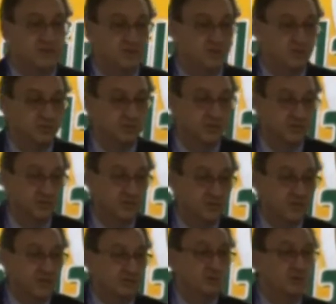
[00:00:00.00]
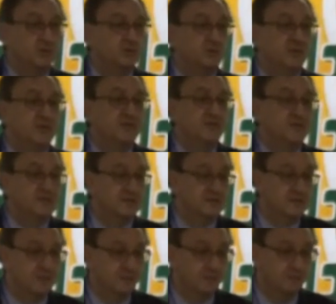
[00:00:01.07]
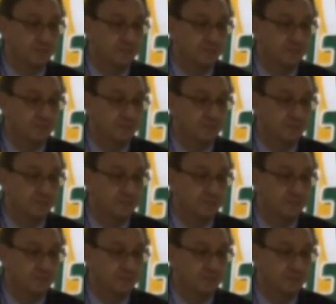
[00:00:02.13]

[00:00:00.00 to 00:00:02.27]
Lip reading: Egypt, they have the automated system.